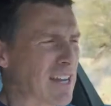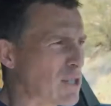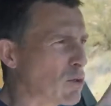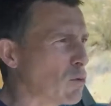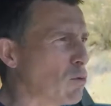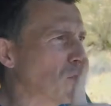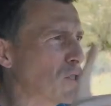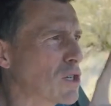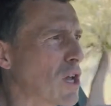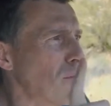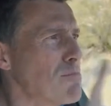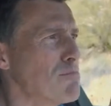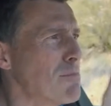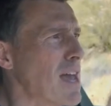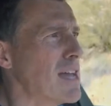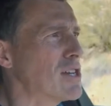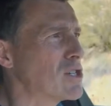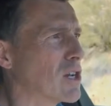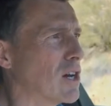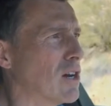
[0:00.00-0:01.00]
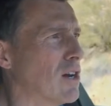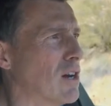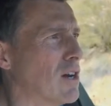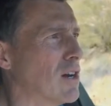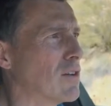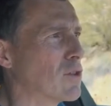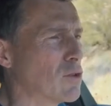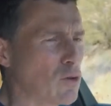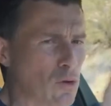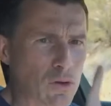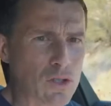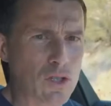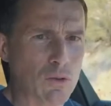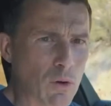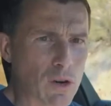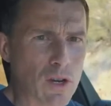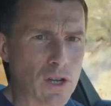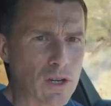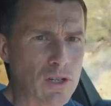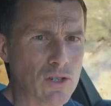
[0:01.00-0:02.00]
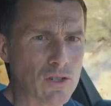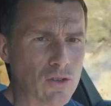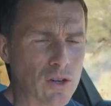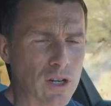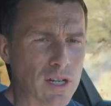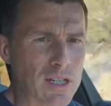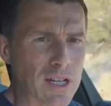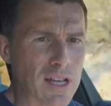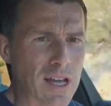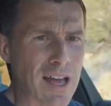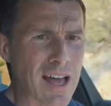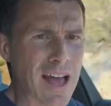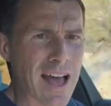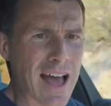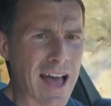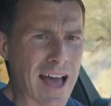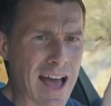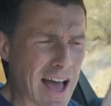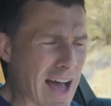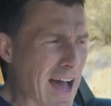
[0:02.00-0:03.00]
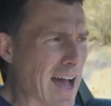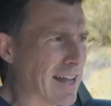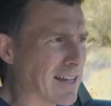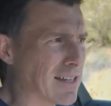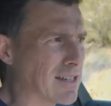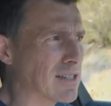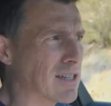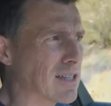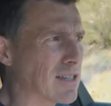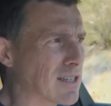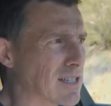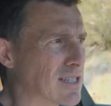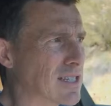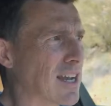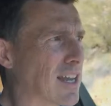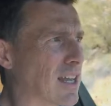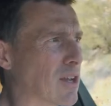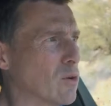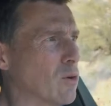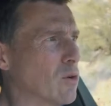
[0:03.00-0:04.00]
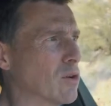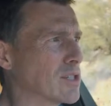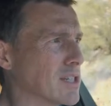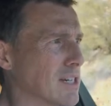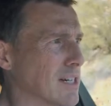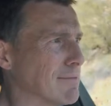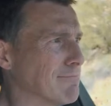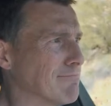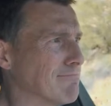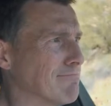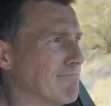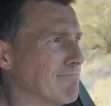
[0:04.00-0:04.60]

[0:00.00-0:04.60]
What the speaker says: And let's also measure the 0 to 100 and the standing quarter.